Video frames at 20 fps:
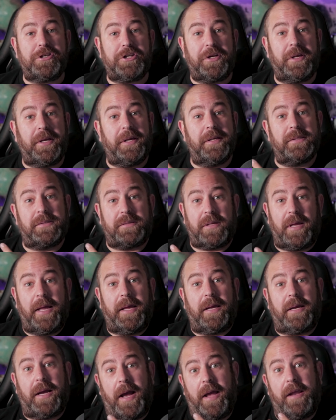she's
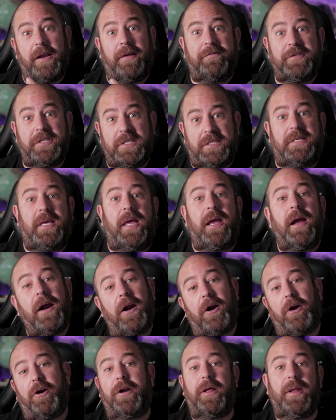like kind of
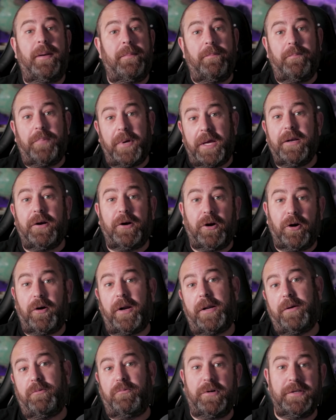scared and bitter
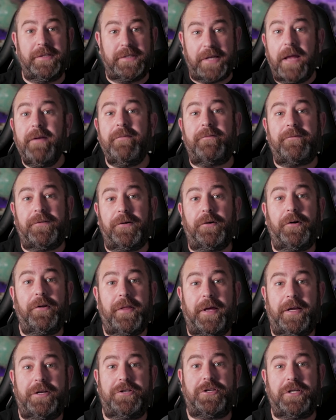and resentful
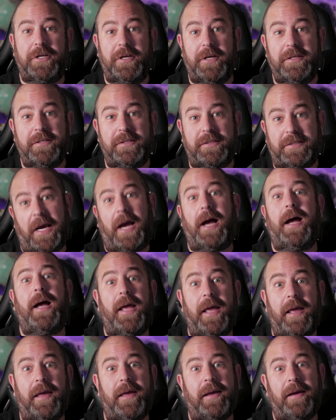that she's
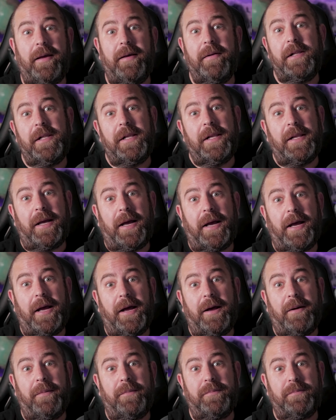dying,
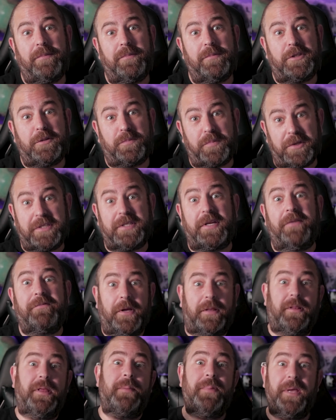
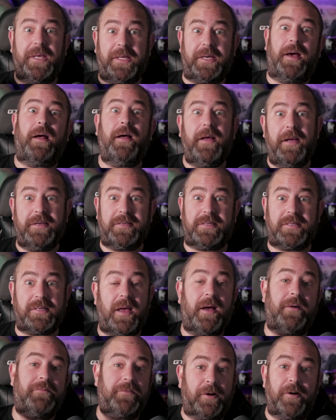specifically because
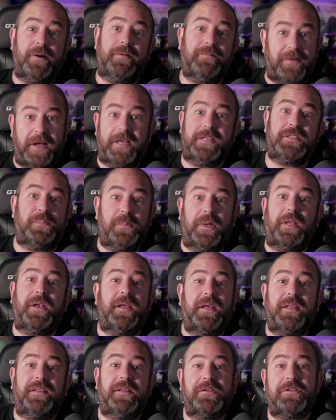of her investment
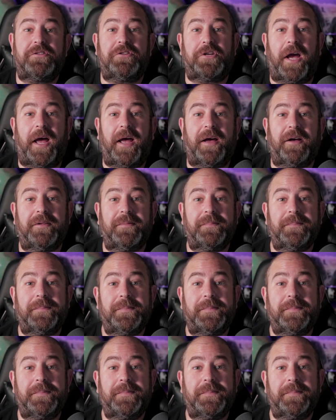in this child.